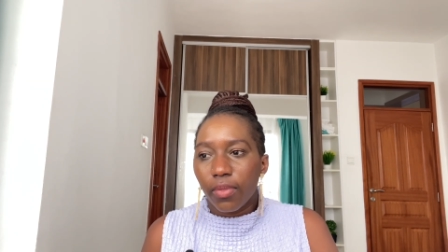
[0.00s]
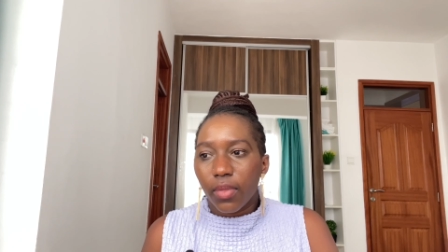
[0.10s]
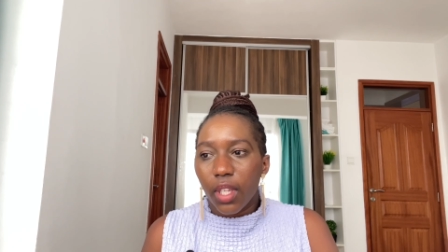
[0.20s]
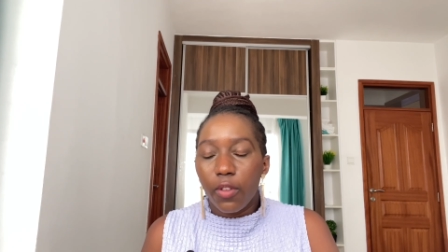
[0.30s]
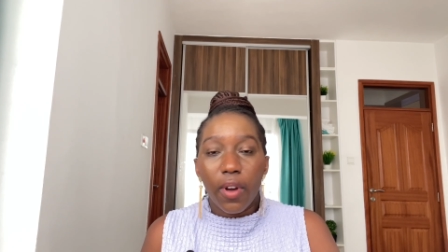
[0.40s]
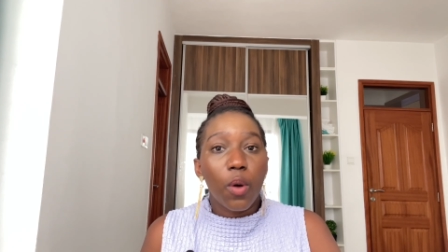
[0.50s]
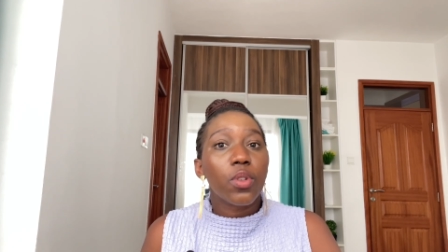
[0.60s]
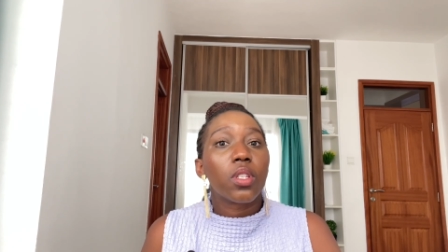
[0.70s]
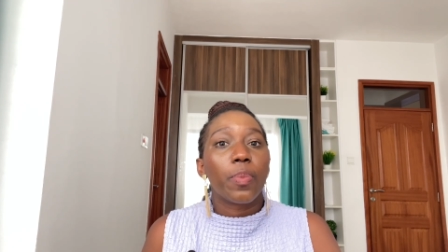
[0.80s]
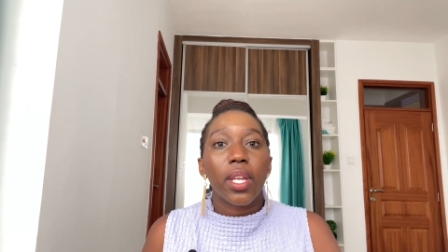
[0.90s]
If I
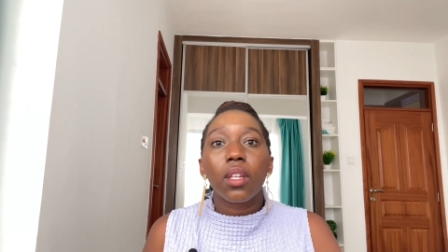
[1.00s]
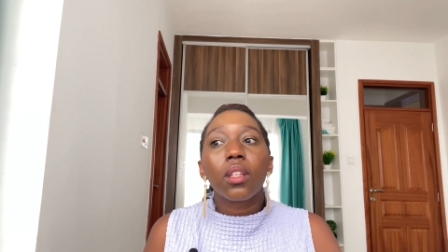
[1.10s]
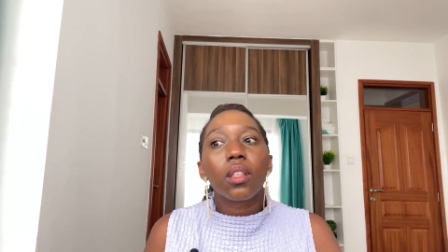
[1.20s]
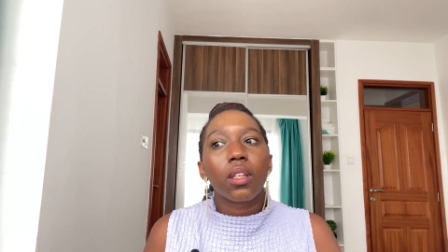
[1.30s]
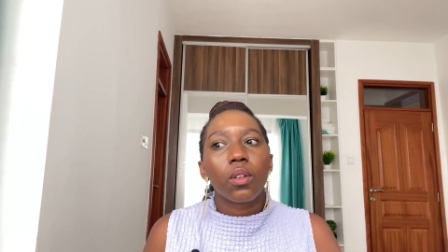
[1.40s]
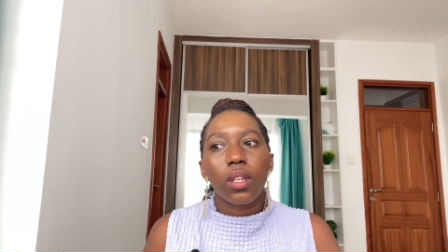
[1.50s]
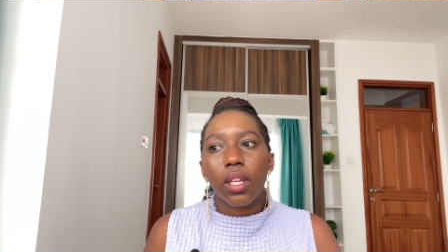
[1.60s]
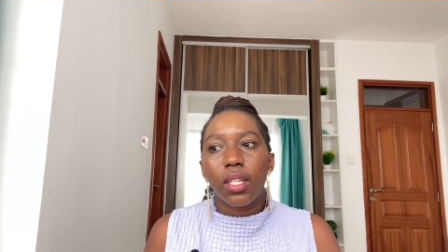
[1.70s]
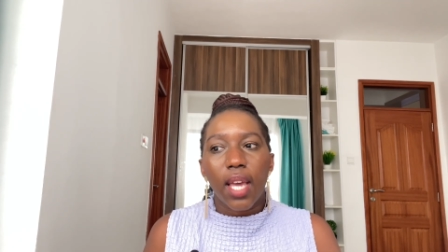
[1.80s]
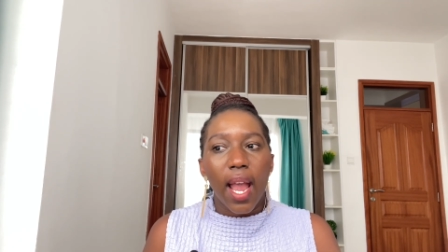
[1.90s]
was spending the
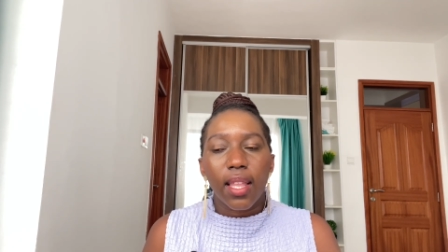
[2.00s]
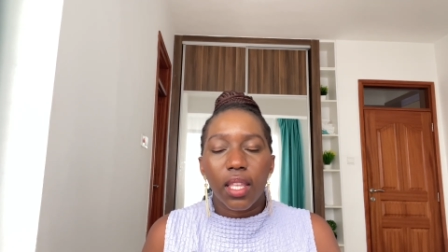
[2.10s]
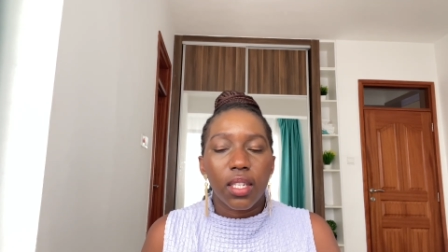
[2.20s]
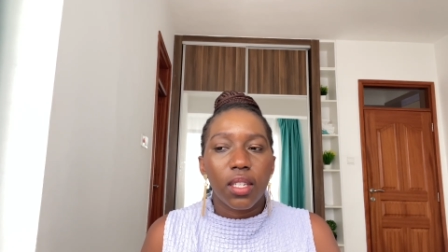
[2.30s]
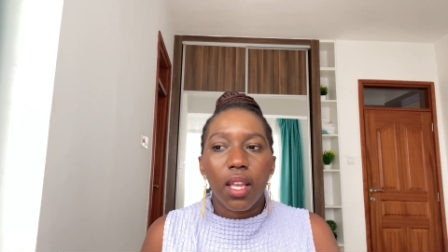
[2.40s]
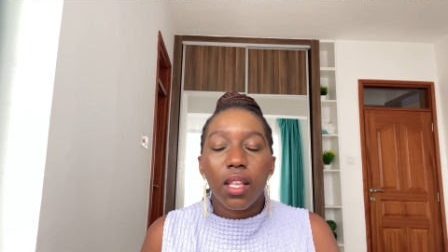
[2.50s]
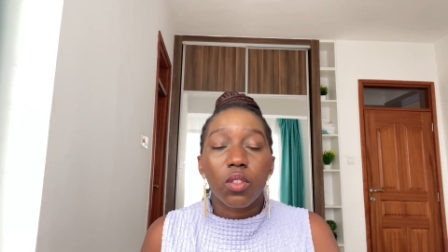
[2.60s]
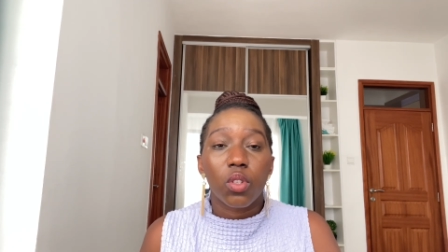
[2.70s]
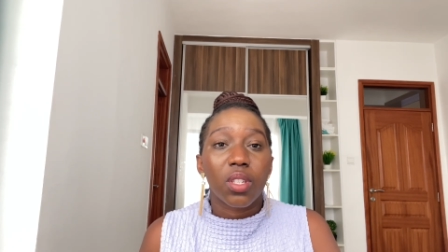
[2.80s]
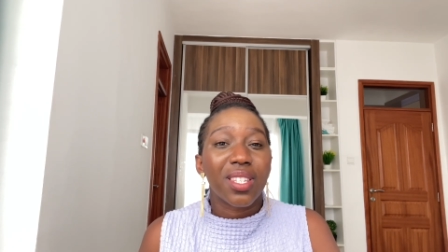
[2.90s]
entire thirty days
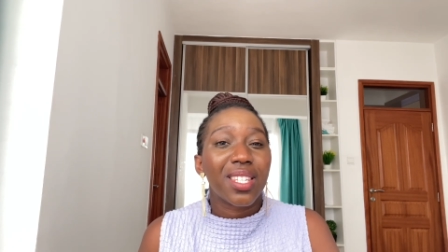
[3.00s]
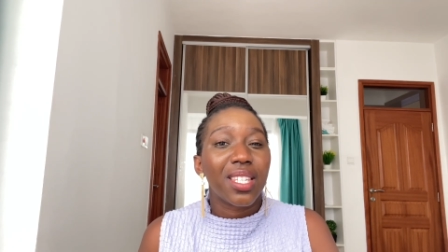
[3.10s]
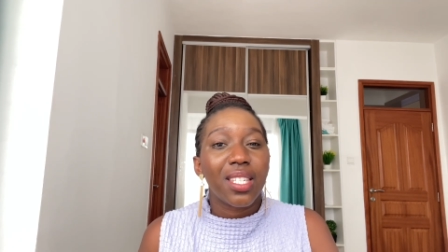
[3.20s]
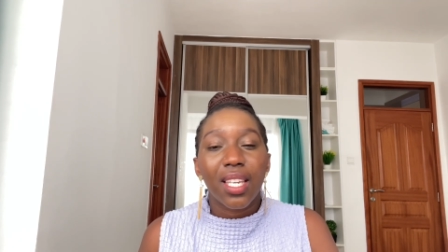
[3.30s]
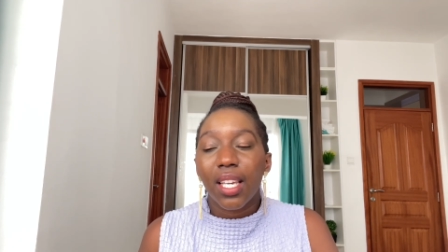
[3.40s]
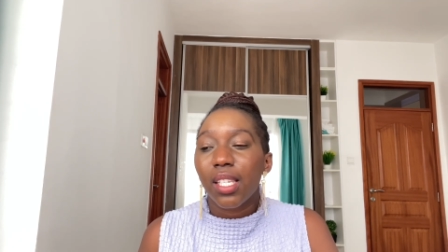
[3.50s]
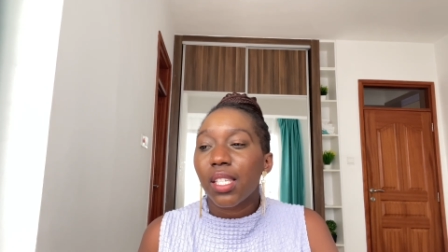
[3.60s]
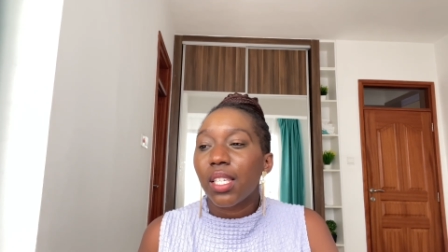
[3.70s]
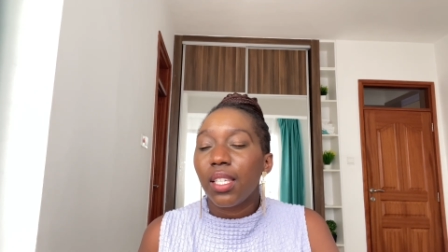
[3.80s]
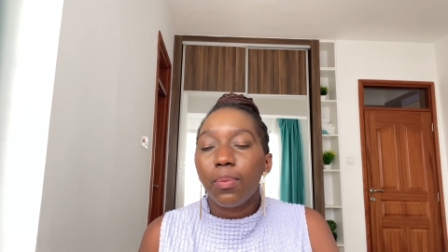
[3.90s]
just sitting and
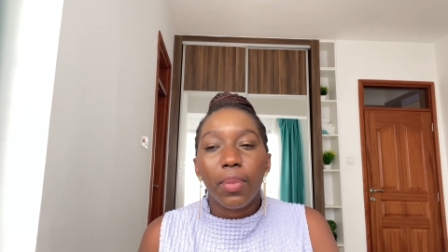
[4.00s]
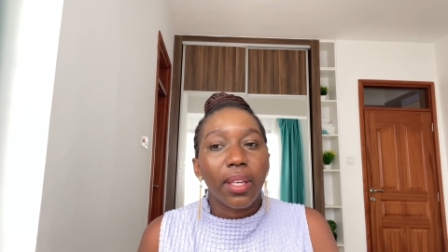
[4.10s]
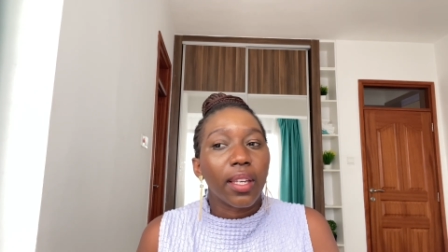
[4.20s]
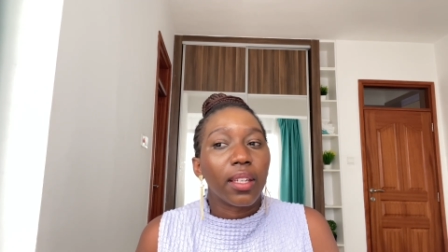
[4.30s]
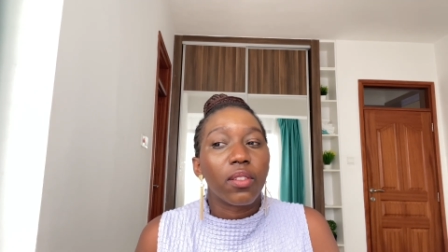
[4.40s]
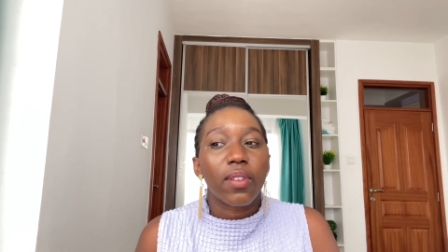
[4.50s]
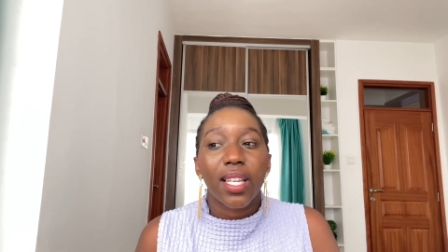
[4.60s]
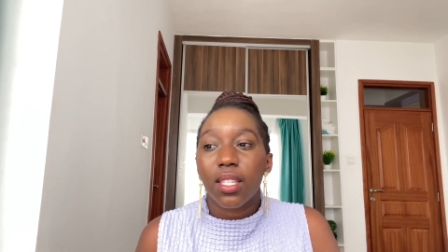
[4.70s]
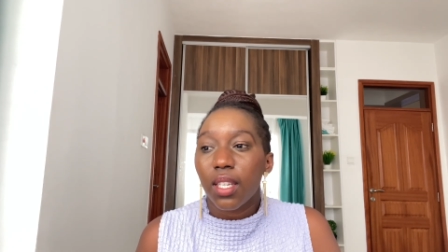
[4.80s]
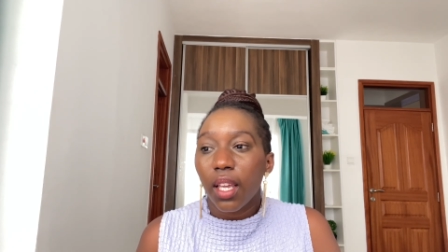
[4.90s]
sleeping and
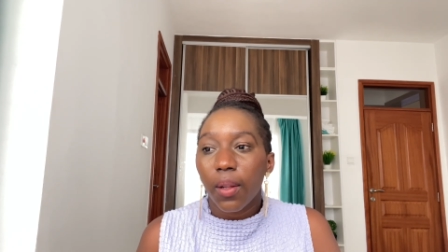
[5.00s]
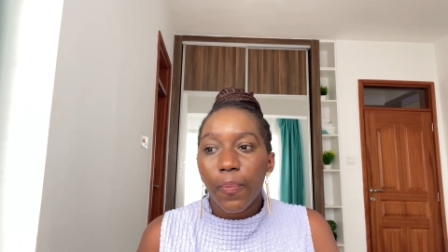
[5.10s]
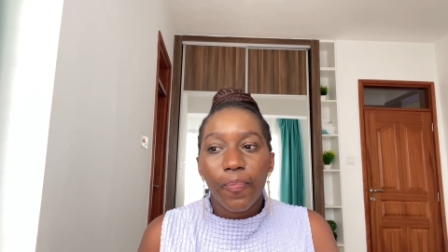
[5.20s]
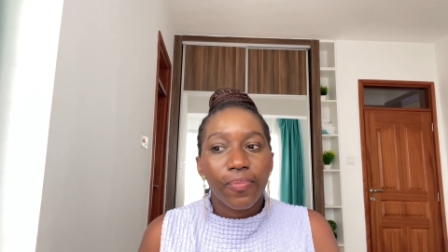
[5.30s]
resting,